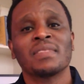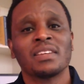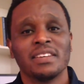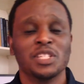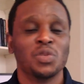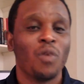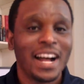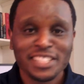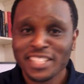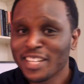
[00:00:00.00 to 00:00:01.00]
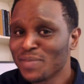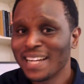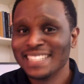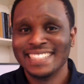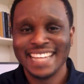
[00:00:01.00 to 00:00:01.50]
He's watching us by
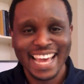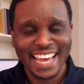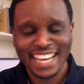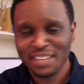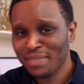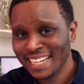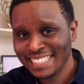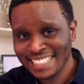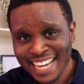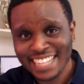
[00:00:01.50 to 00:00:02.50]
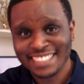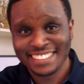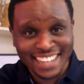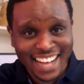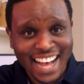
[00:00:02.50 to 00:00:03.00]
day and by night.
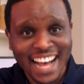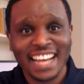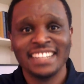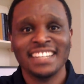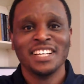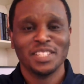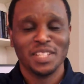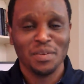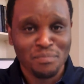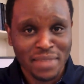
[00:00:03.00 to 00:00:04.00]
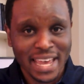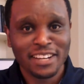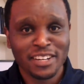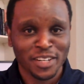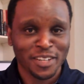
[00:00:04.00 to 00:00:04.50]
God, the
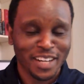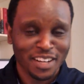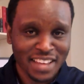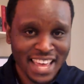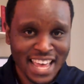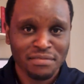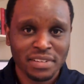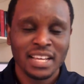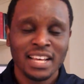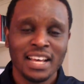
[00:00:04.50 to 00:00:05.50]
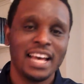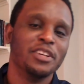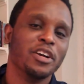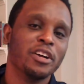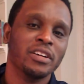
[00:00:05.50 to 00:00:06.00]
maker of heaven and
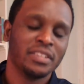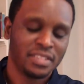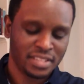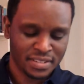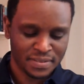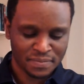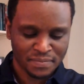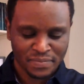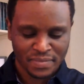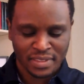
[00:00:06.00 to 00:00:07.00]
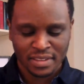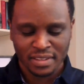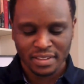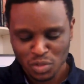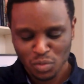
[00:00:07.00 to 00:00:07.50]
earth,
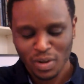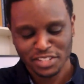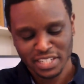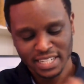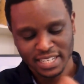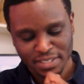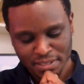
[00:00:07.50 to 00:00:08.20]
is watching us.